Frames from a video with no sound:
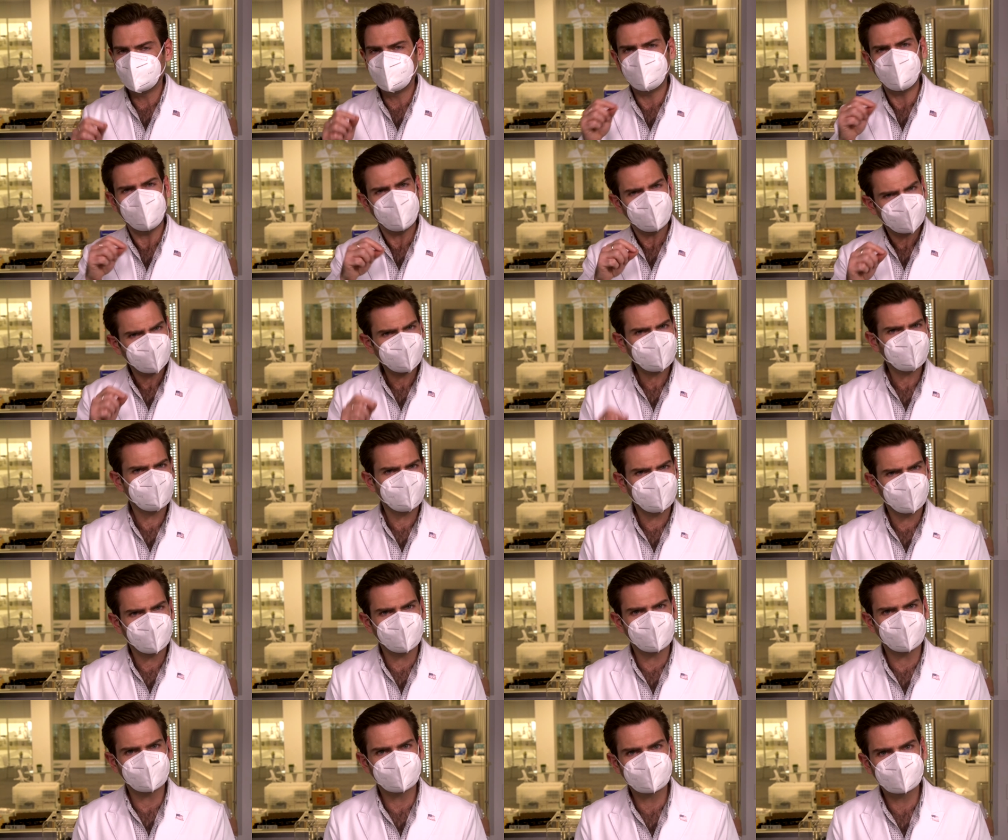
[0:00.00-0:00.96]
Better than
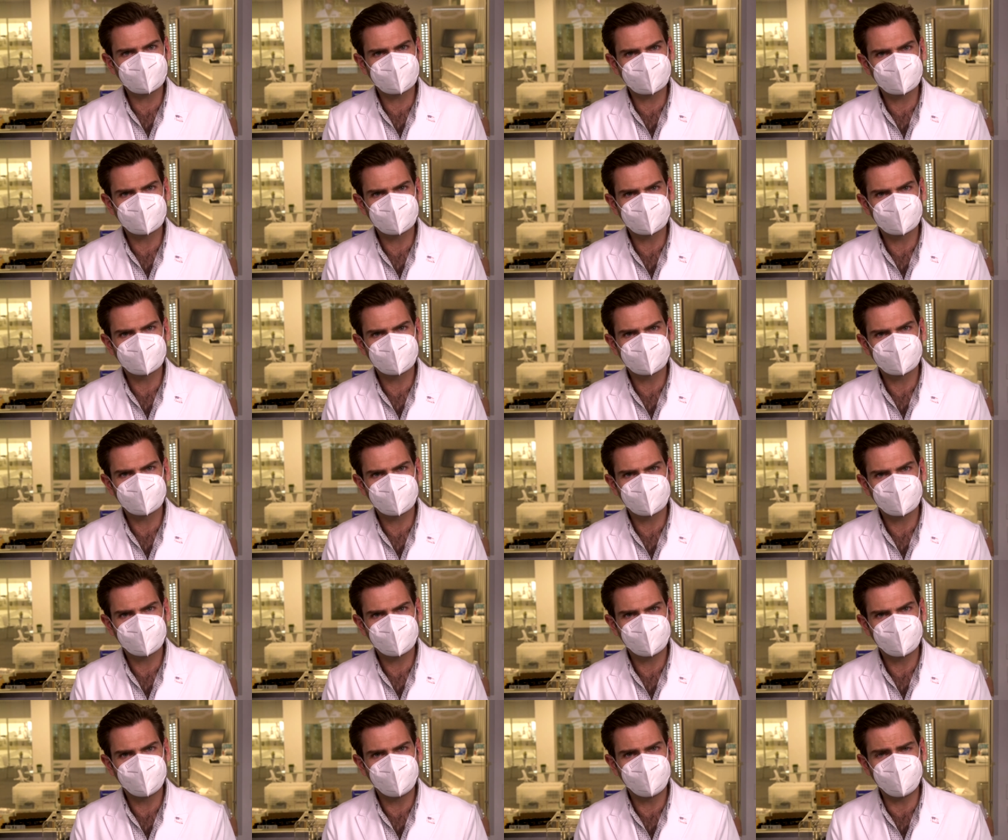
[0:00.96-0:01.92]
most.
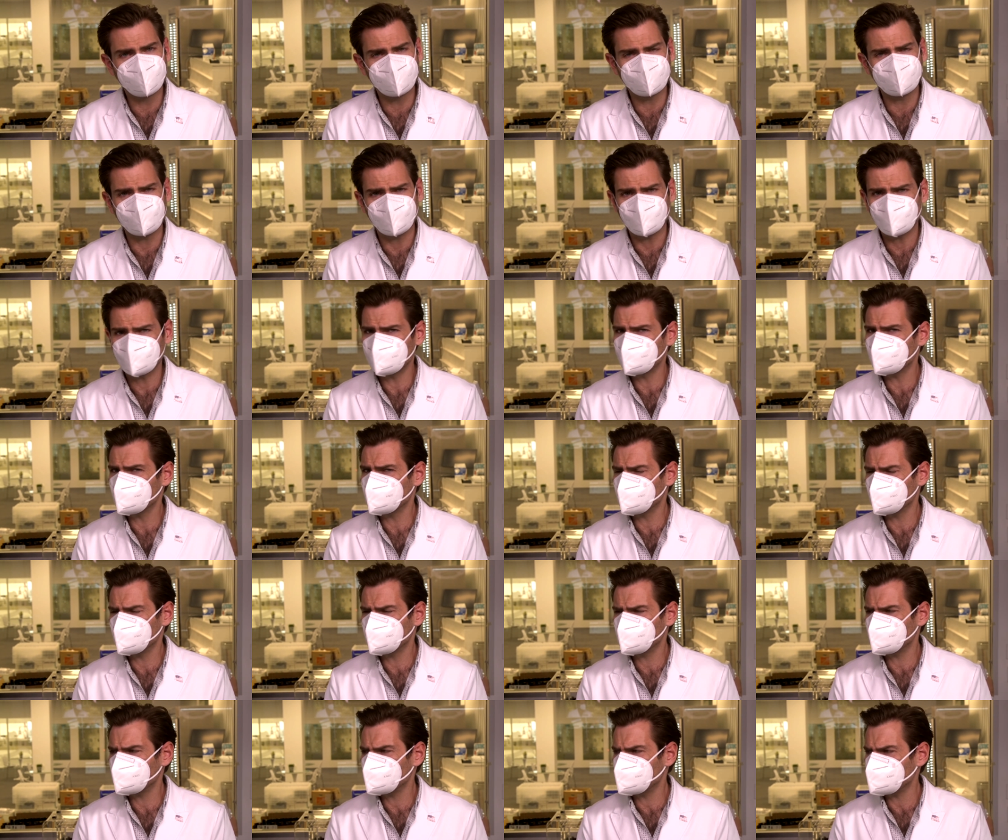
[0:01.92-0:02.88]
But
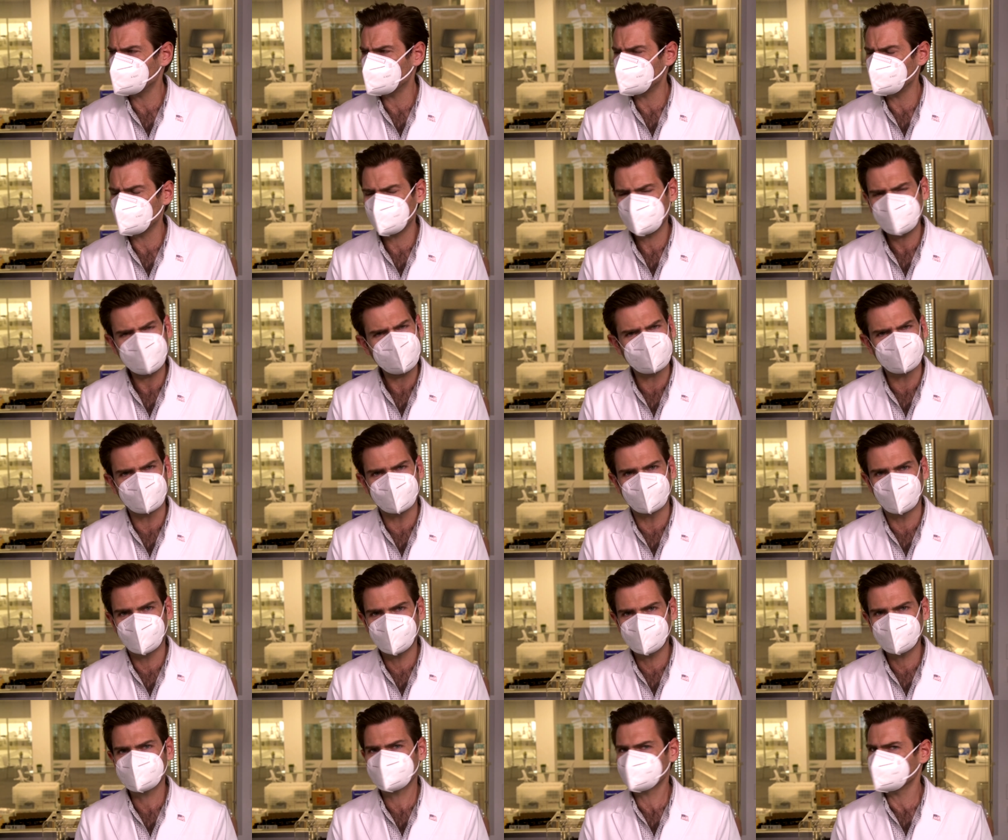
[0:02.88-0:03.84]
weird.
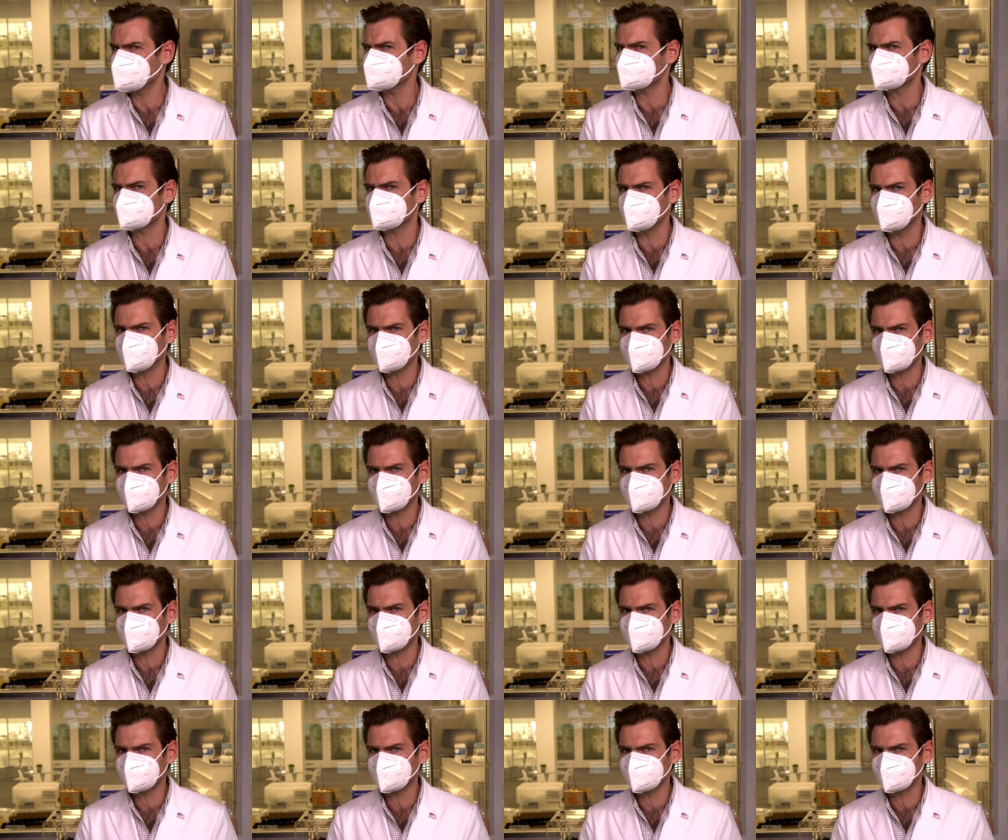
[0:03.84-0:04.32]
Where does that smell